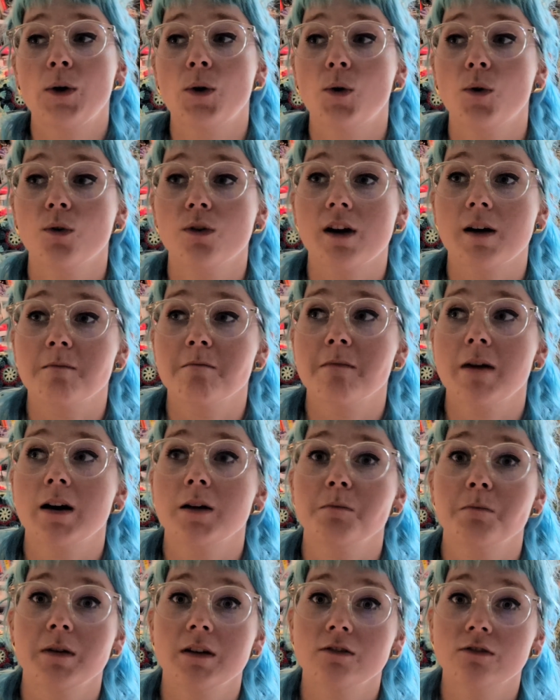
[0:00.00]
or that
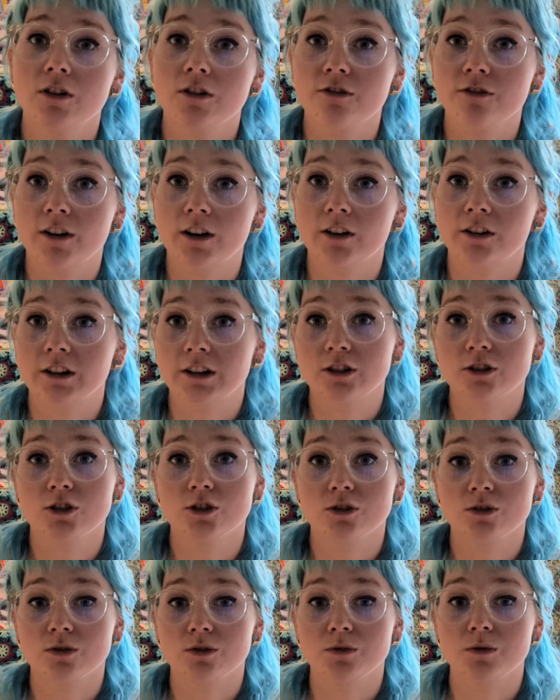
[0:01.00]
might be referring
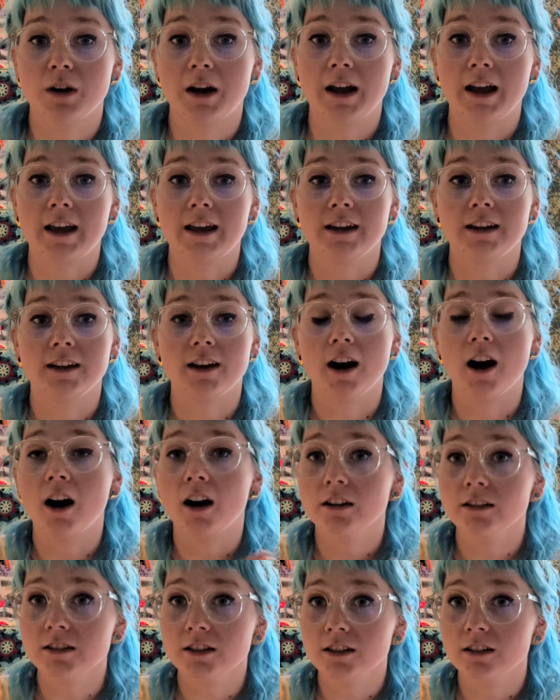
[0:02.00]
to an
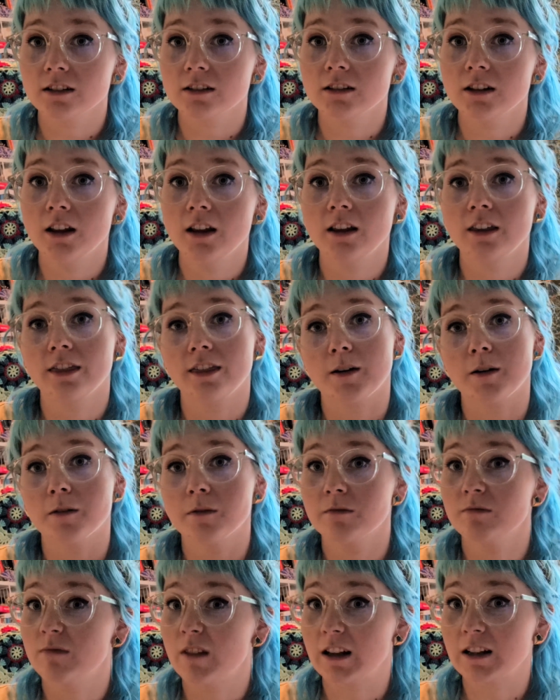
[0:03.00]
article that
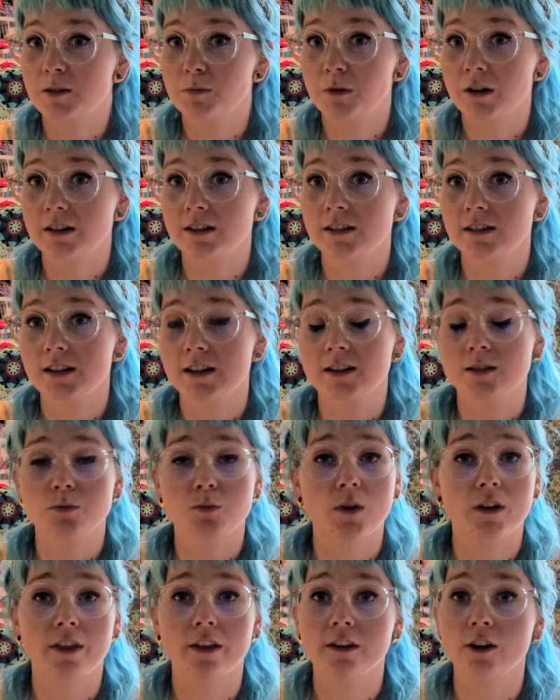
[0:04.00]
expresses this,
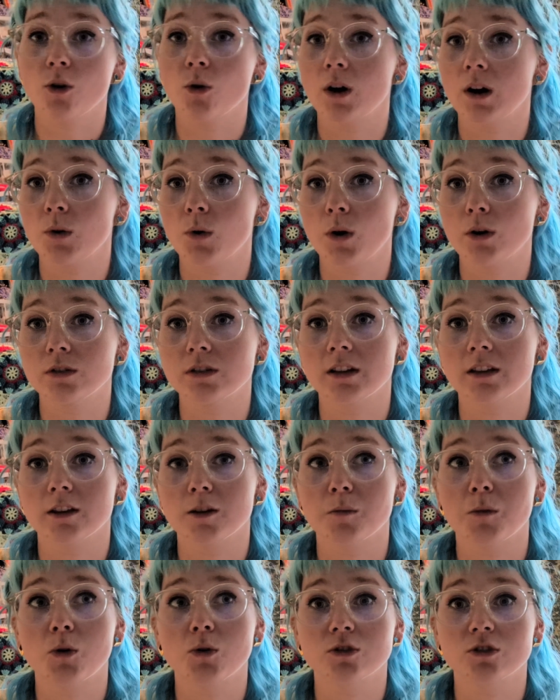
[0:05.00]
whether you are quoting
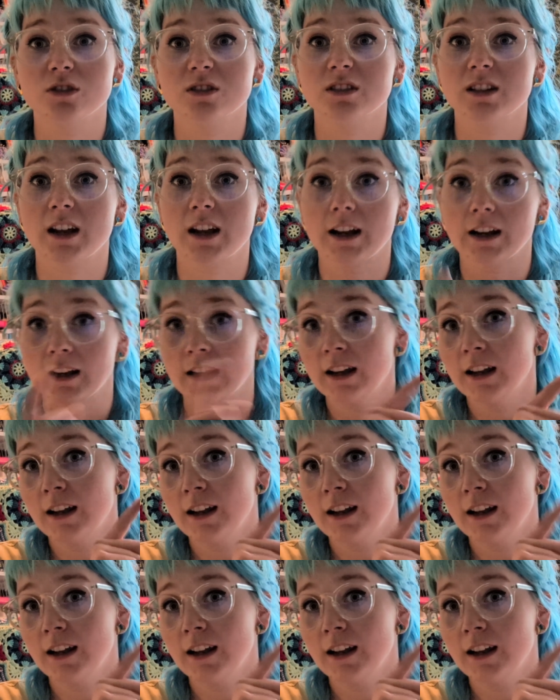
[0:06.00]
them or just saying,